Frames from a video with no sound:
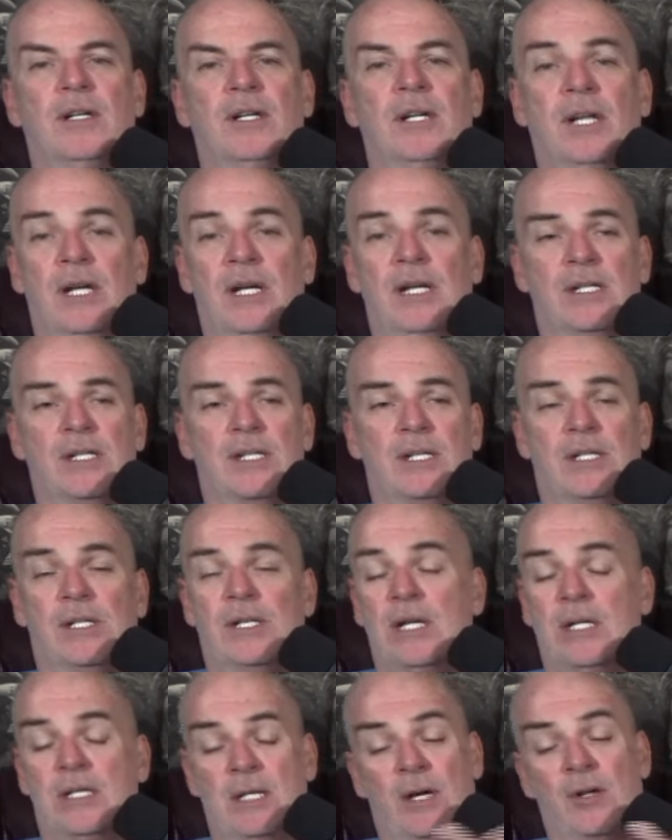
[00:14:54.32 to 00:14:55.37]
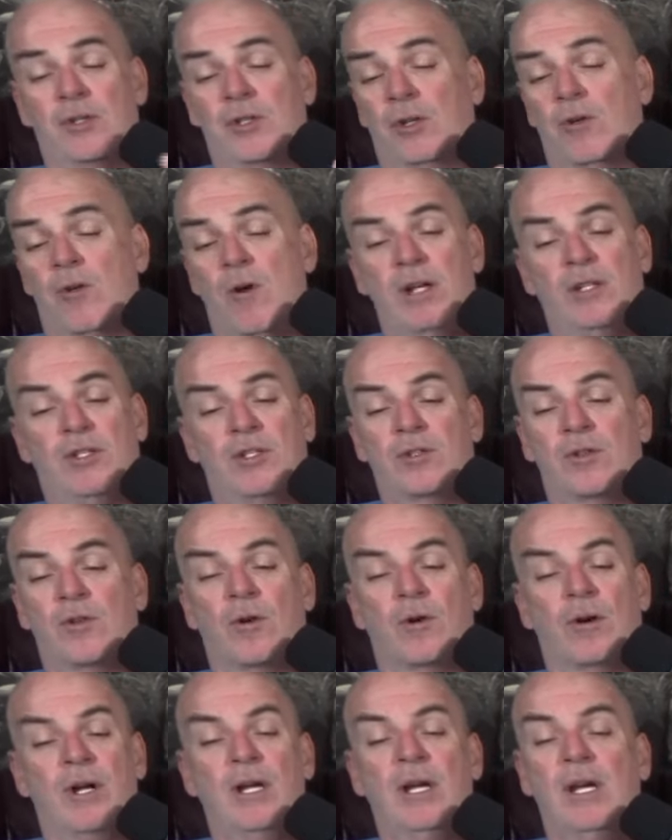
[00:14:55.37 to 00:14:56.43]
It is. It, it tells a great
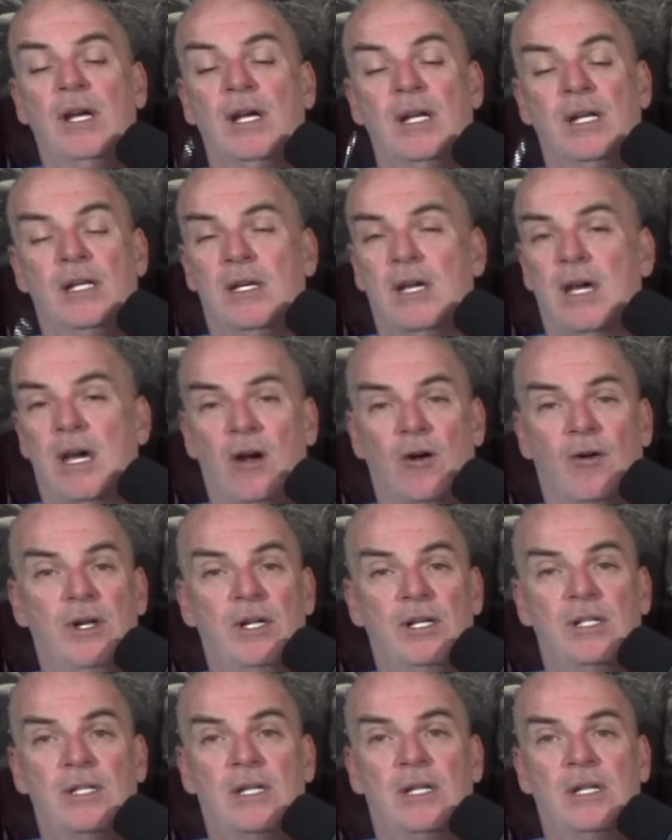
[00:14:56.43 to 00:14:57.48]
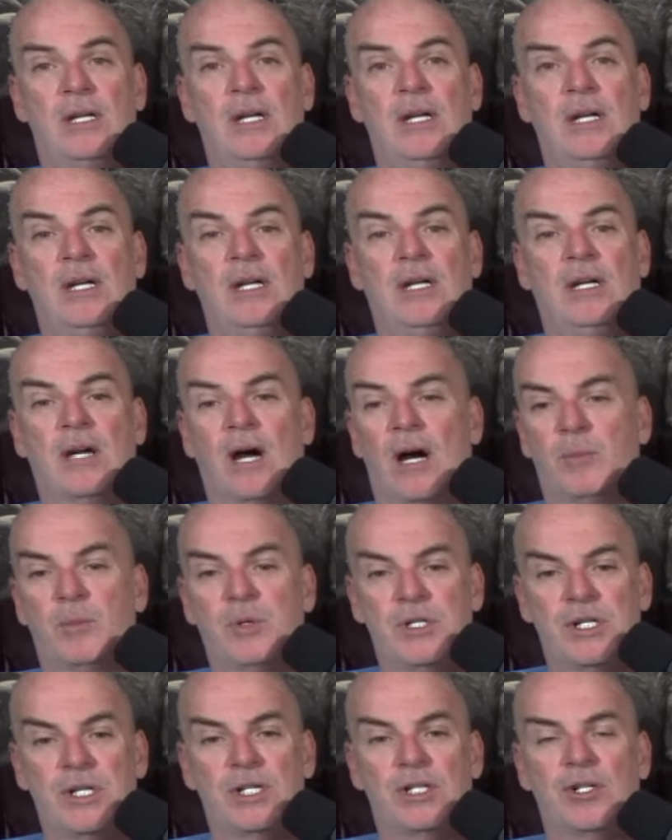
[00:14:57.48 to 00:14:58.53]
story. It carries the
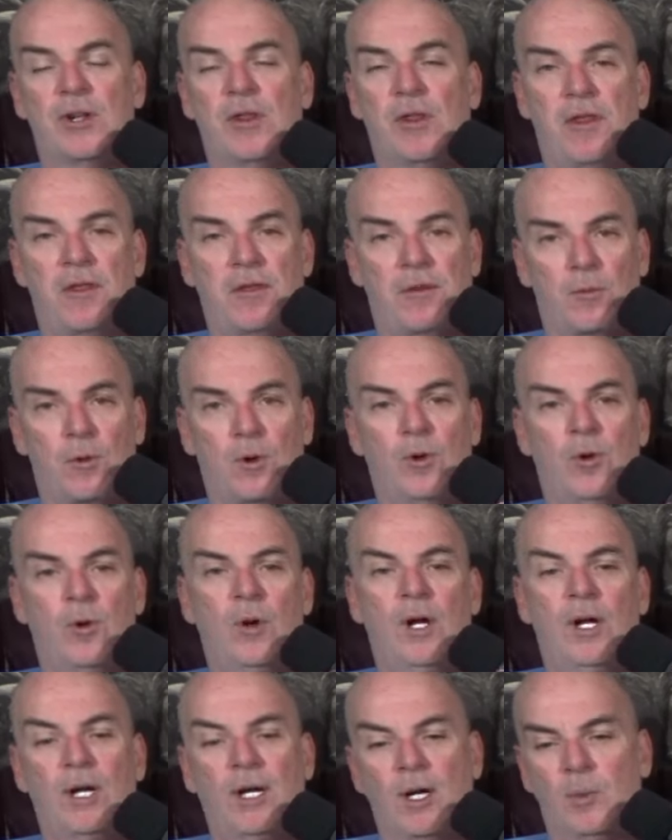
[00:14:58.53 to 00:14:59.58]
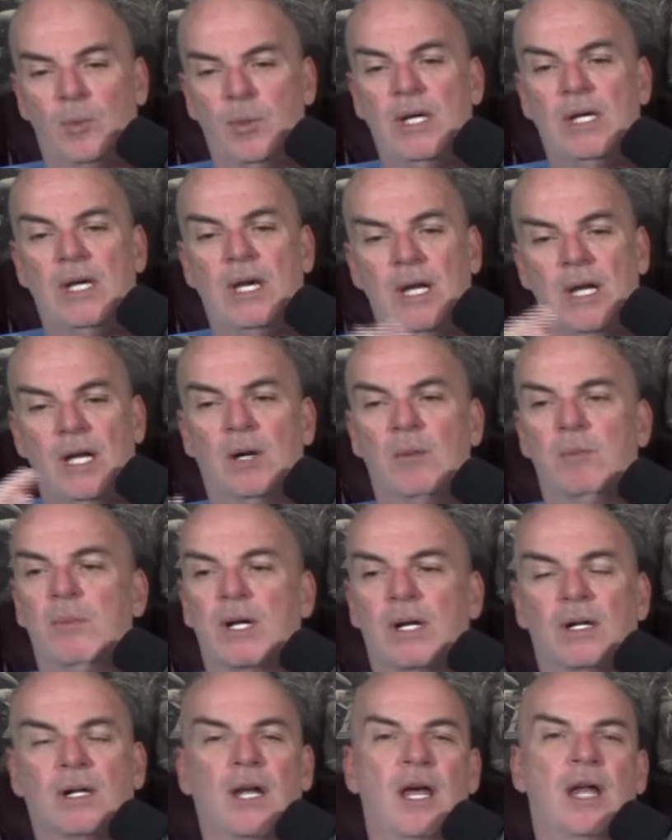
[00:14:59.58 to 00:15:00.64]
composition through a beginning, a
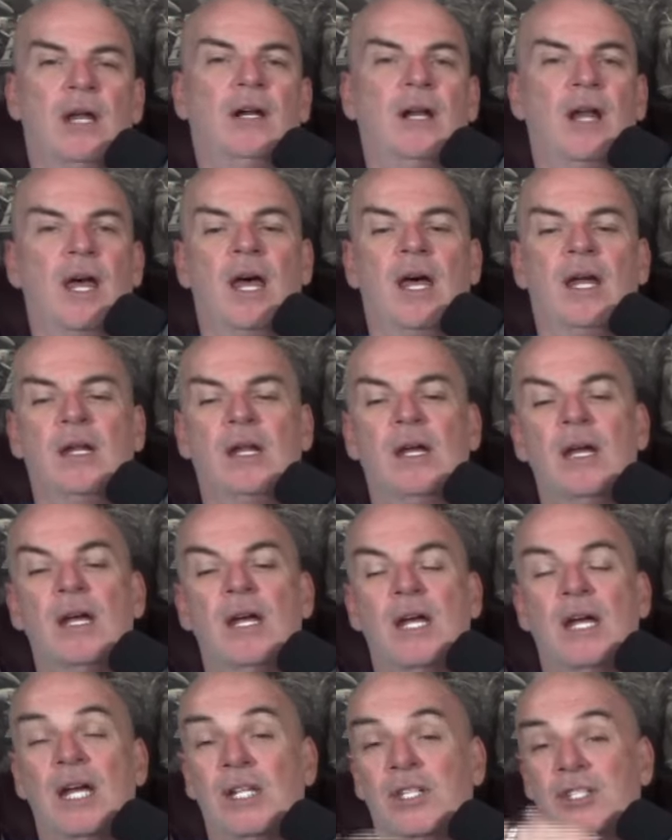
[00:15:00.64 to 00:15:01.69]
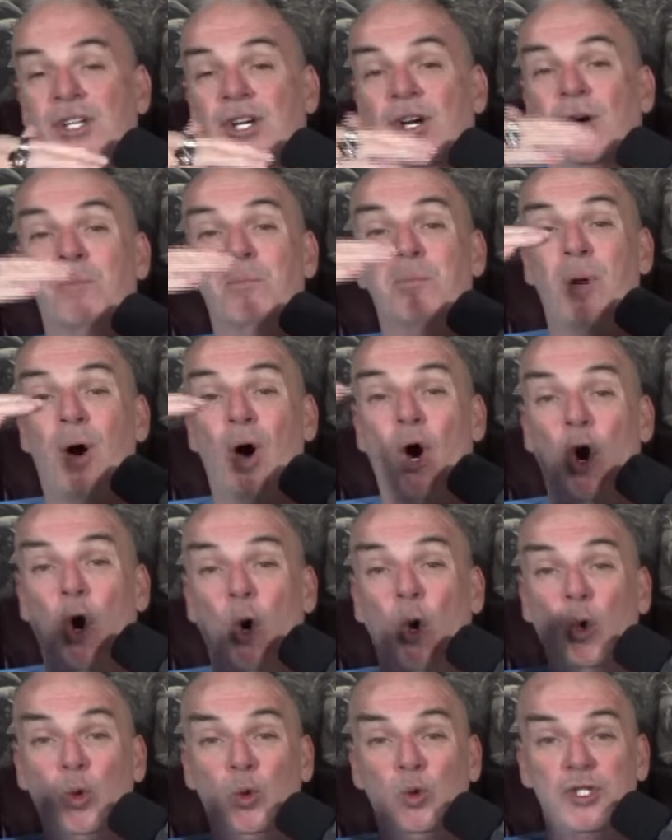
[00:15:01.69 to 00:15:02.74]
middle, and an end. It's
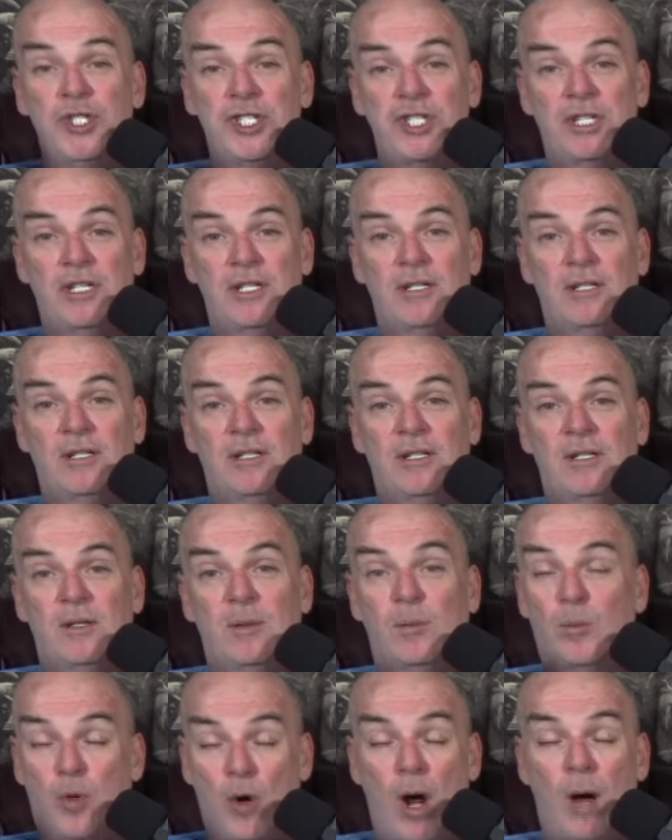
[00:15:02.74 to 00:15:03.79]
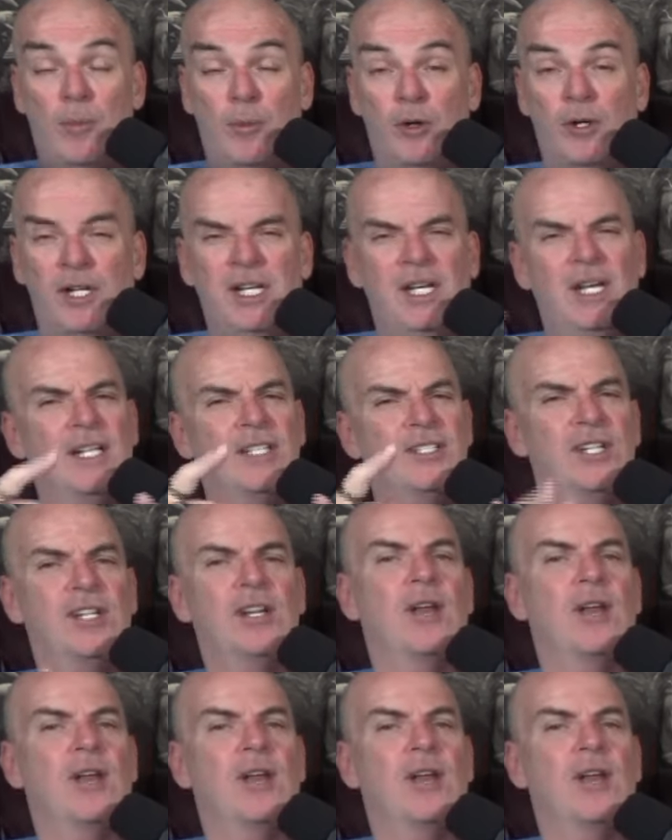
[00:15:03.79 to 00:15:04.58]
composed properly. It's